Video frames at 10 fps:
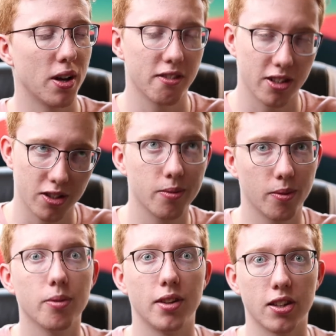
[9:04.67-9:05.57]
whether it's
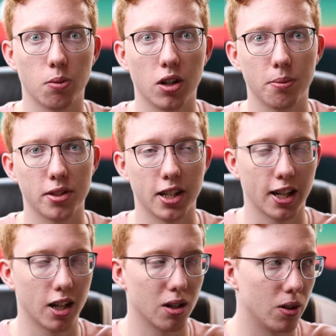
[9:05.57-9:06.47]
this one in
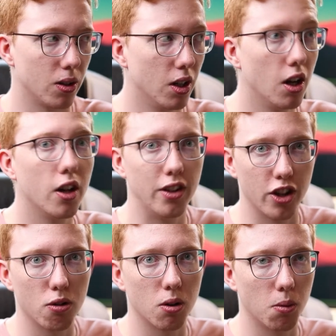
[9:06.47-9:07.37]
particular or the newer